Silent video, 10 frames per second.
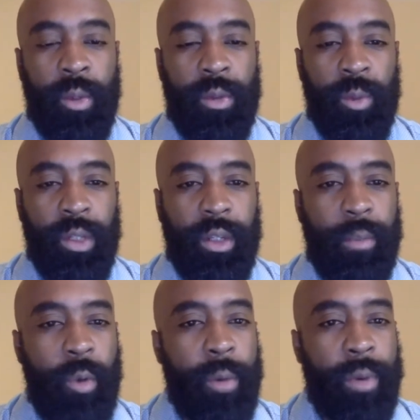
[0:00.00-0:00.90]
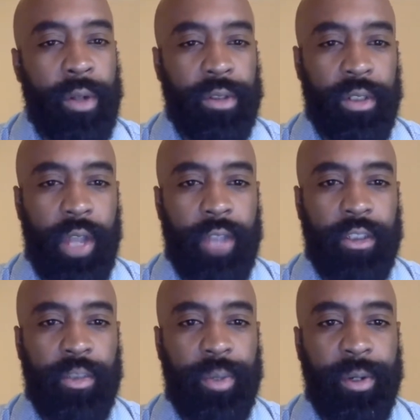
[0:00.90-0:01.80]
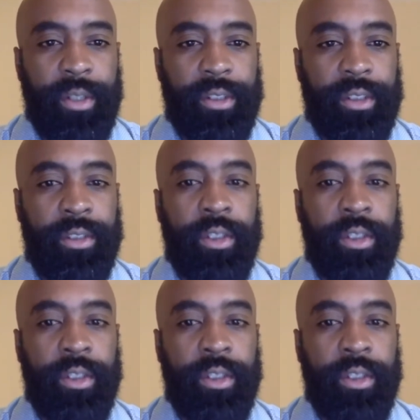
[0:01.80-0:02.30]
really more personalized experiences.